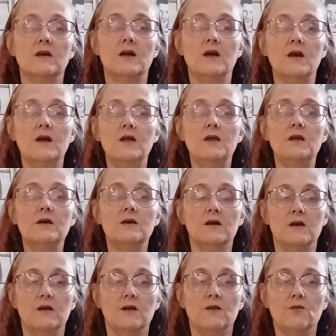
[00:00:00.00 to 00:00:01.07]
Okay.
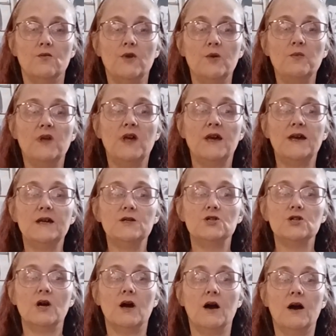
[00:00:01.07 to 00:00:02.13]
Rib cage
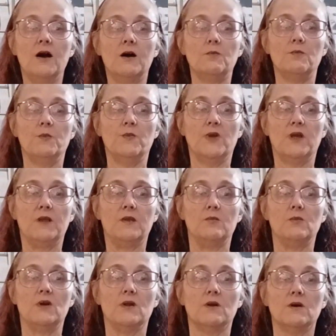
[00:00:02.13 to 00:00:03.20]
up in
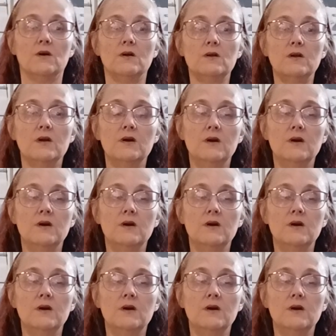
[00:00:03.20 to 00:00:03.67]
the middle,